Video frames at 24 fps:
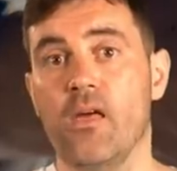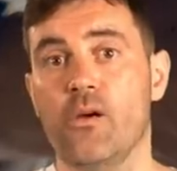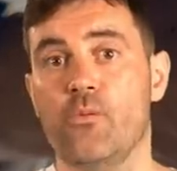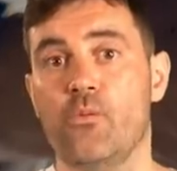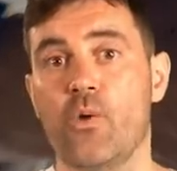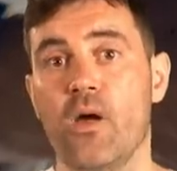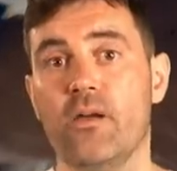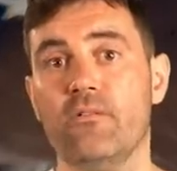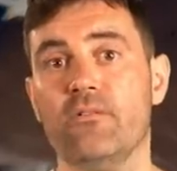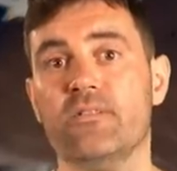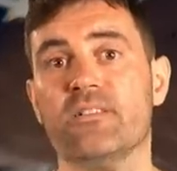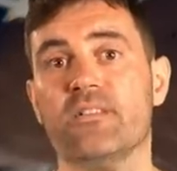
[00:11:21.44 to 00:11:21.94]

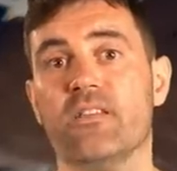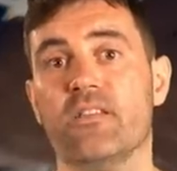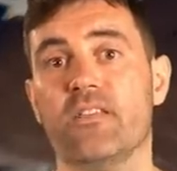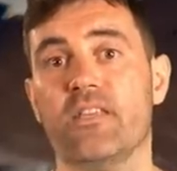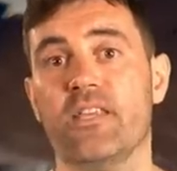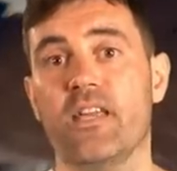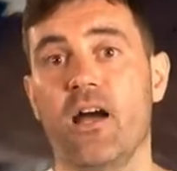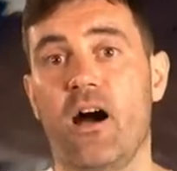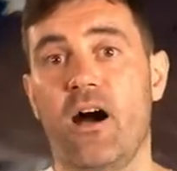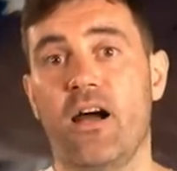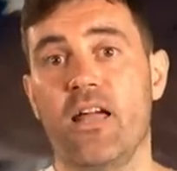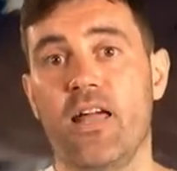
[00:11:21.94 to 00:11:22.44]
Whereas
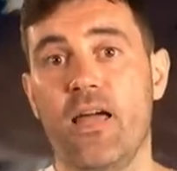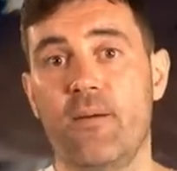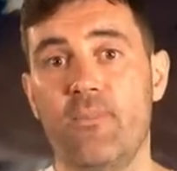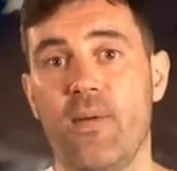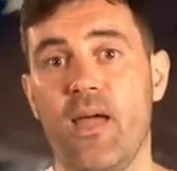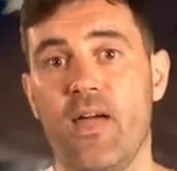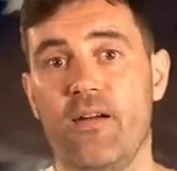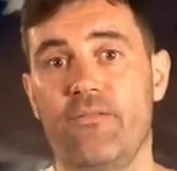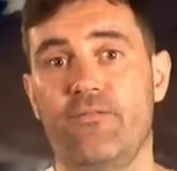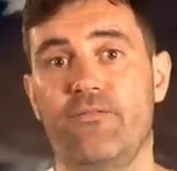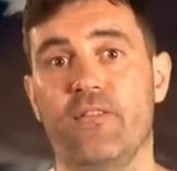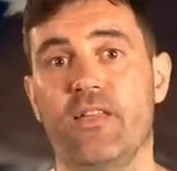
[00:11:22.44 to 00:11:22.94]
the
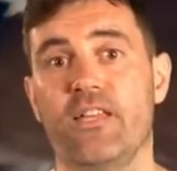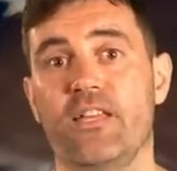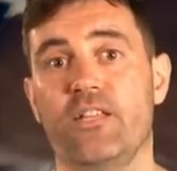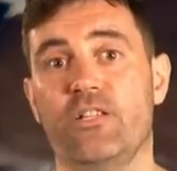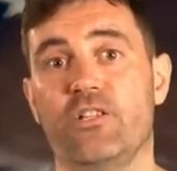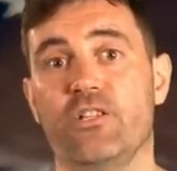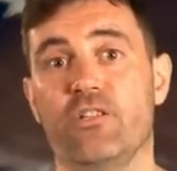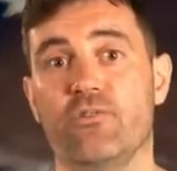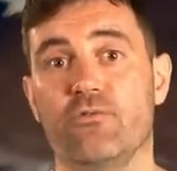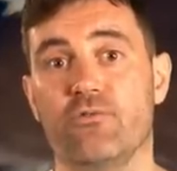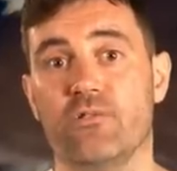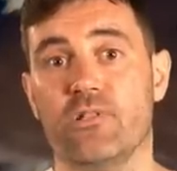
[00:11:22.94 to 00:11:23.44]
IMF
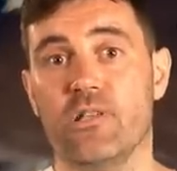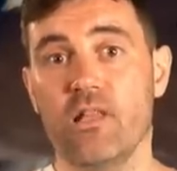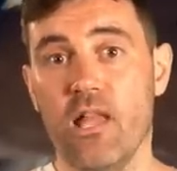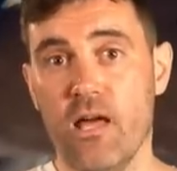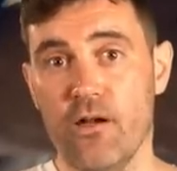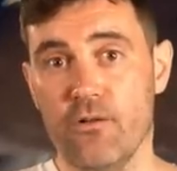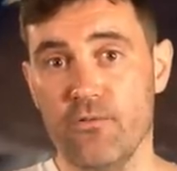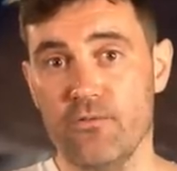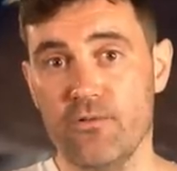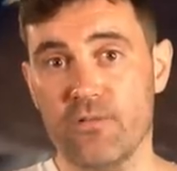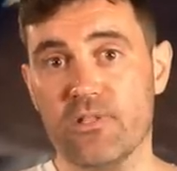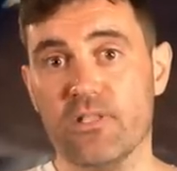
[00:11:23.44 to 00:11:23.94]
issues
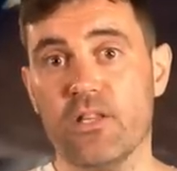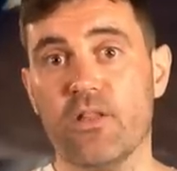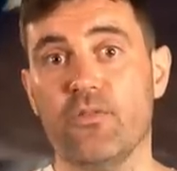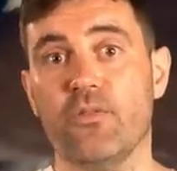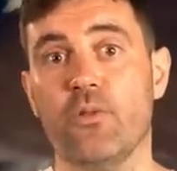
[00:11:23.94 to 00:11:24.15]
loans,